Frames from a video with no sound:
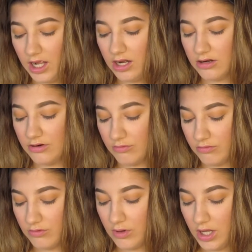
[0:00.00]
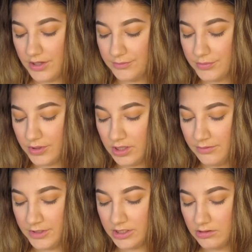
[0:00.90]
I don't know what, but
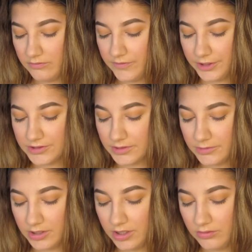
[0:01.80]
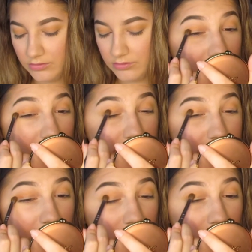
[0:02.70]
let me figure something out. It's
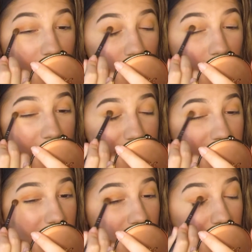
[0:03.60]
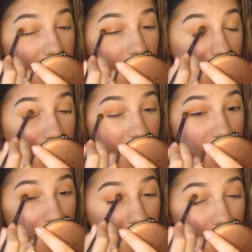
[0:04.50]
got like a rusty
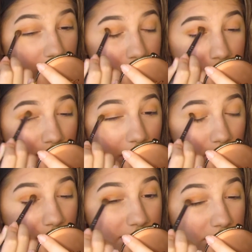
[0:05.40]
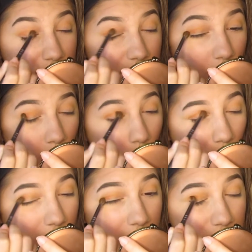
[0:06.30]
hue to it, like a rusty
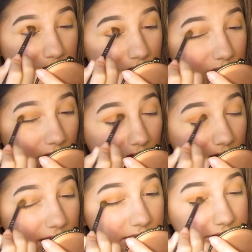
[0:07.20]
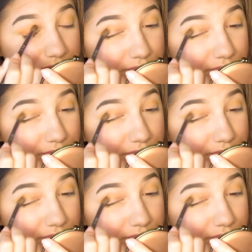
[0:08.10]
orange, I guess.